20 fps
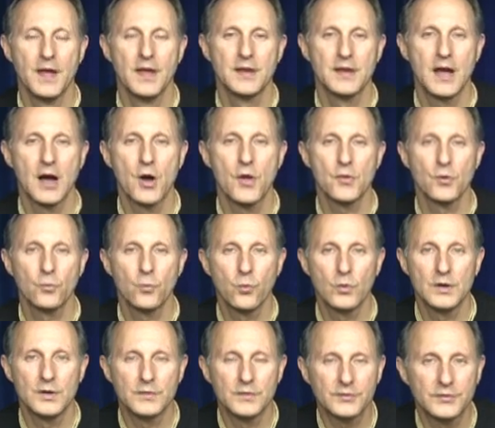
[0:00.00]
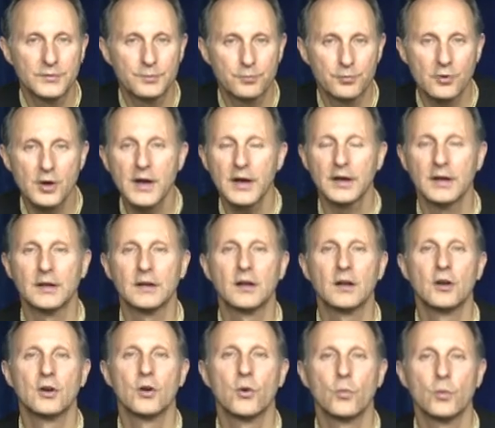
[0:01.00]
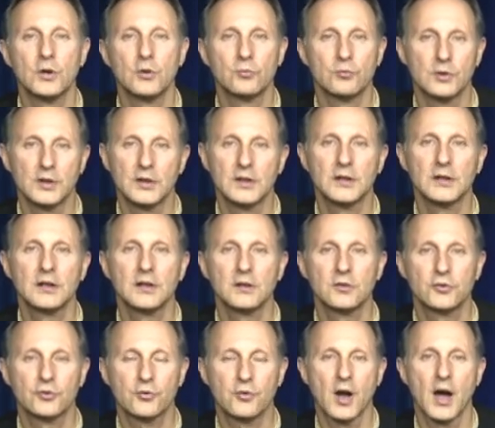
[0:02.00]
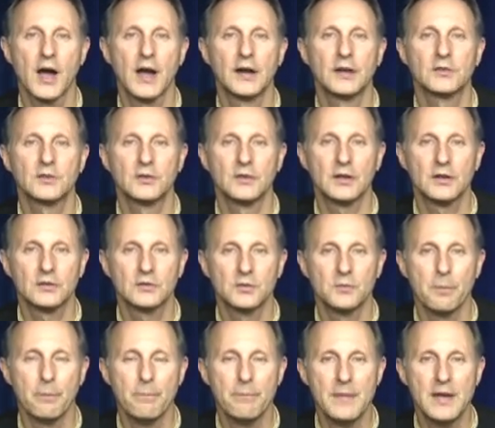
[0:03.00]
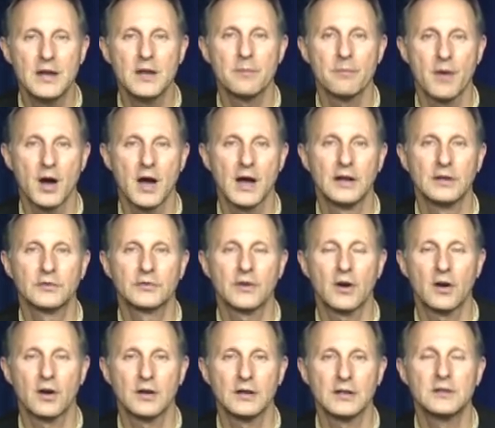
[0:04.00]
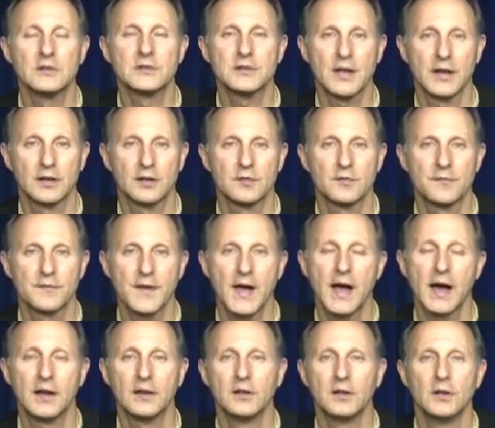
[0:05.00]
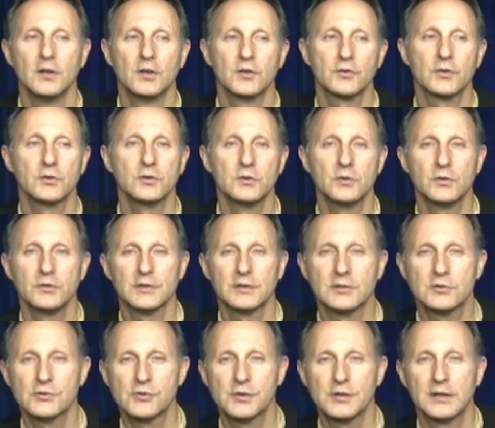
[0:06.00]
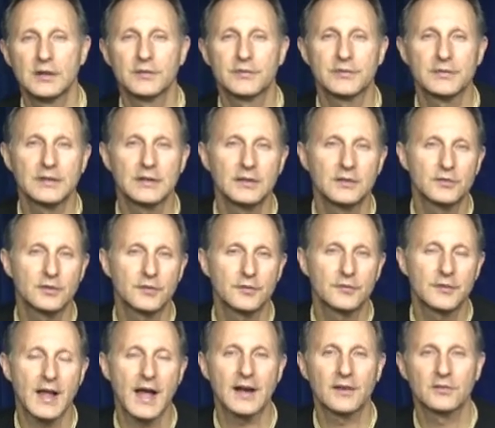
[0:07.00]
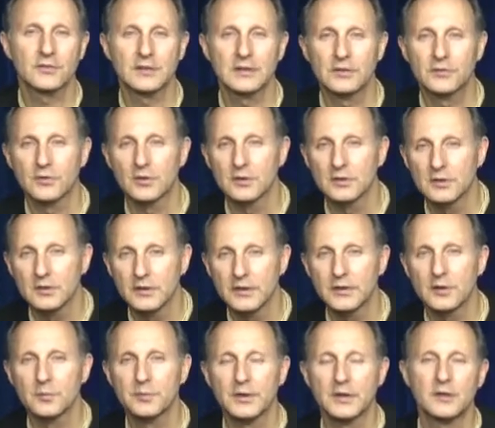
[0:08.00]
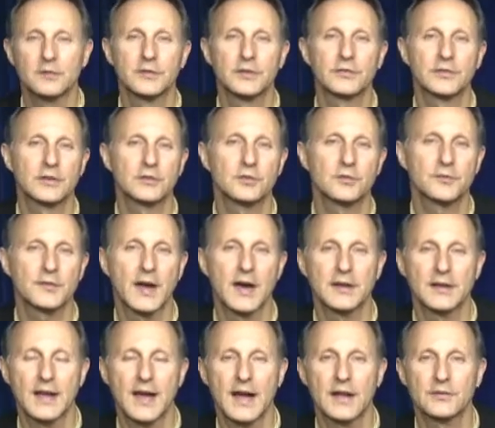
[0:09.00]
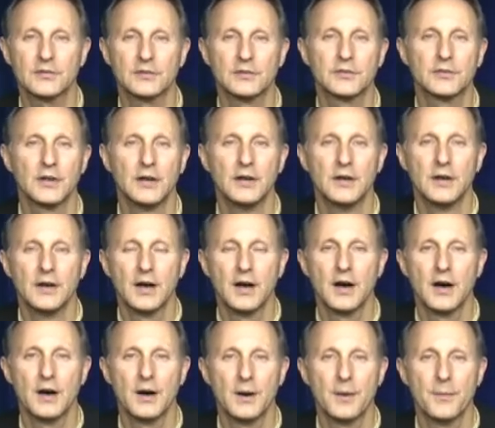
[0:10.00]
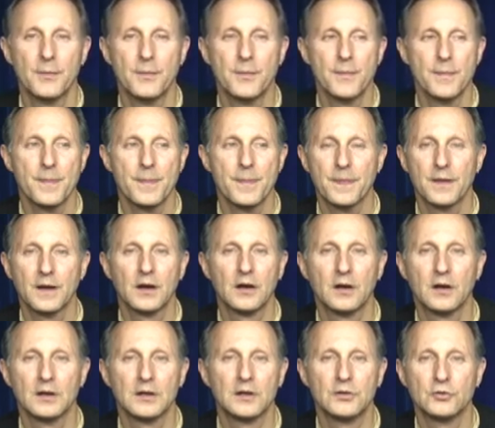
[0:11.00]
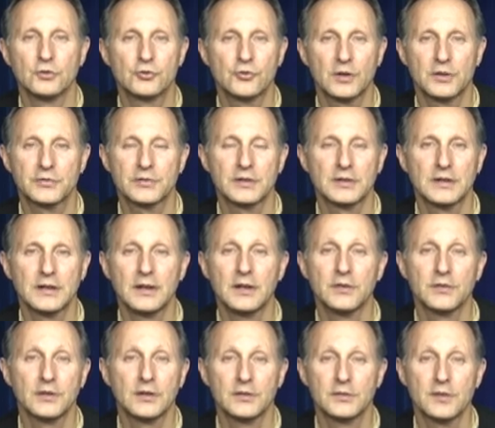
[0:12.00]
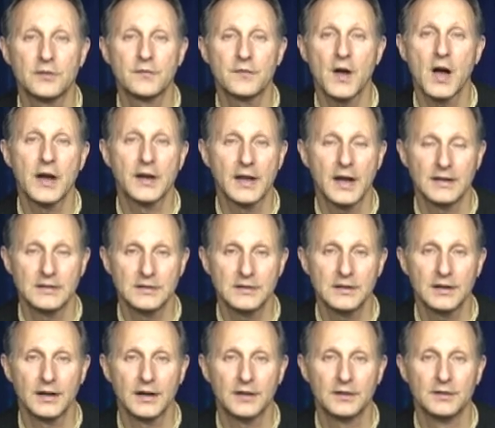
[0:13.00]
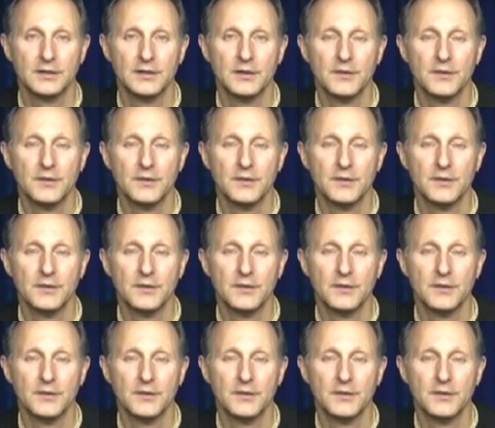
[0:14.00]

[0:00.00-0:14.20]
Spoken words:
Now in the spring, we really try to minimize our intake of fat. So using chia seeds or flax seeds or a little bit of essential fatty acids and nutritionally is a fine idea.